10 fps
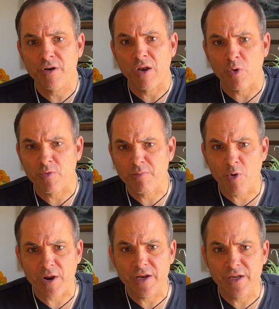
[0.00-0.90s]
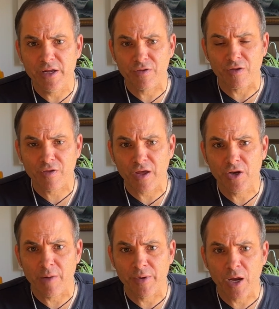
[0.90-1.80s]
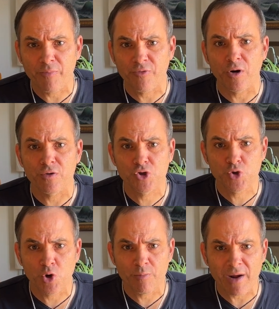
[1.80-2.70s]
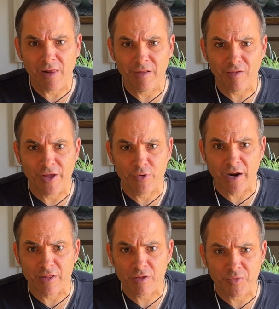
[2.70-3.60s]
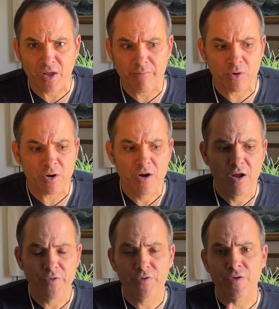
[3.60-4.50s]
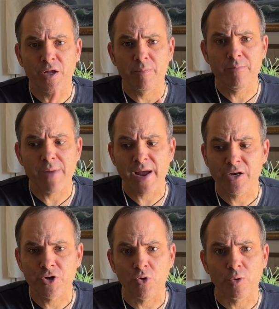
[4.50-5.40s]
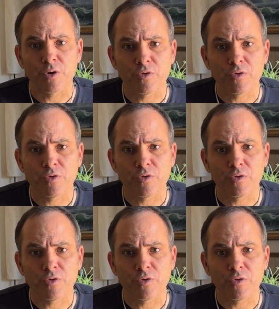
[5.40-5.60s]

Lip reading: And with remote ID, as I said, coming up for us drone pilots later on in September, this is going to be mandatory.